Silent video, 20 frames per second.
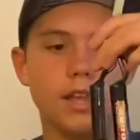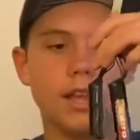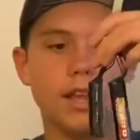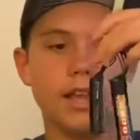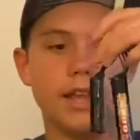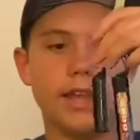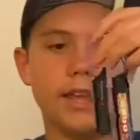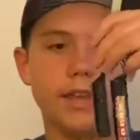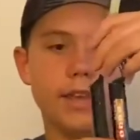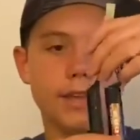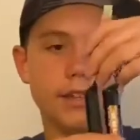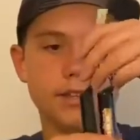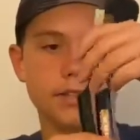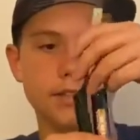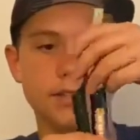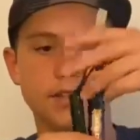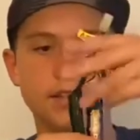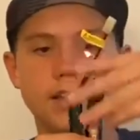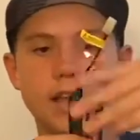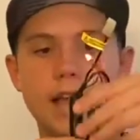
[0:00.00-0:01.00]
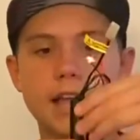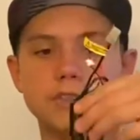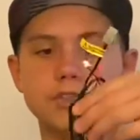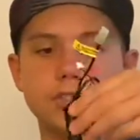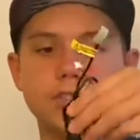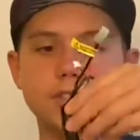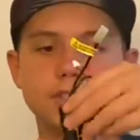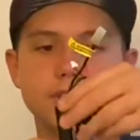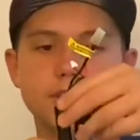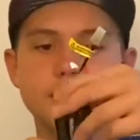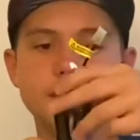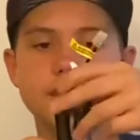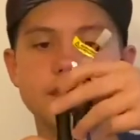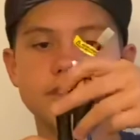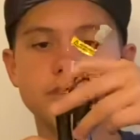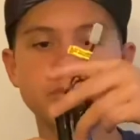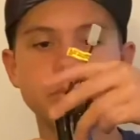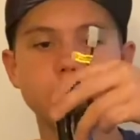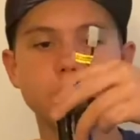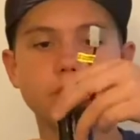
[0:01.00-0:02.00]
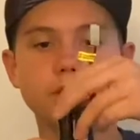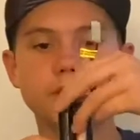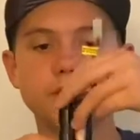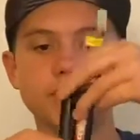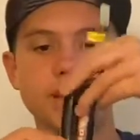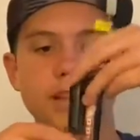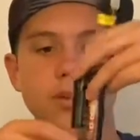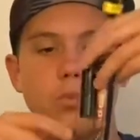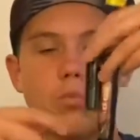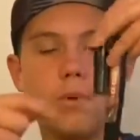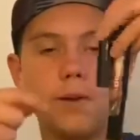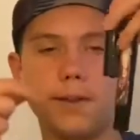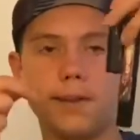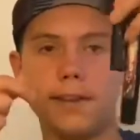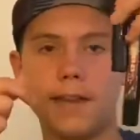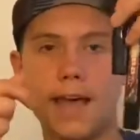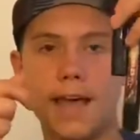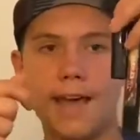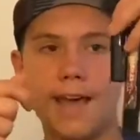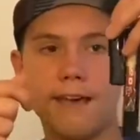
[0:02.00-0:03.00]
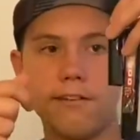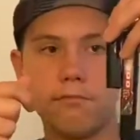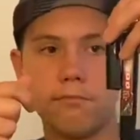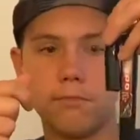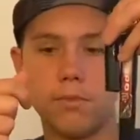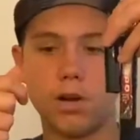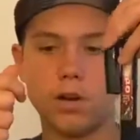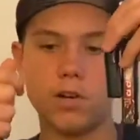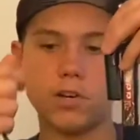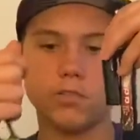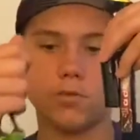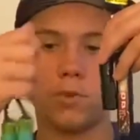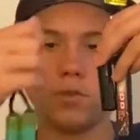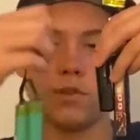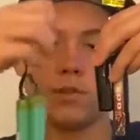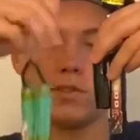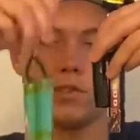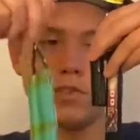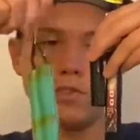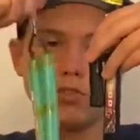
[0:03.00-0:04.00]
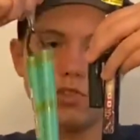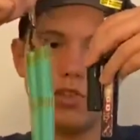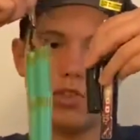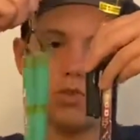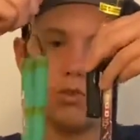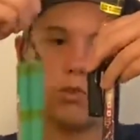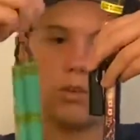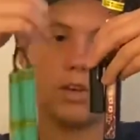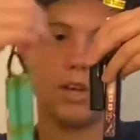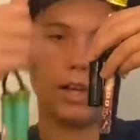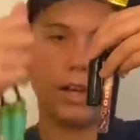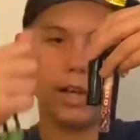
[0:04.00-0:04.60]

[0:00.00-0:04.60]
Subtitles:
And as you can see, this one looks like 1.5 bars, while this is 2.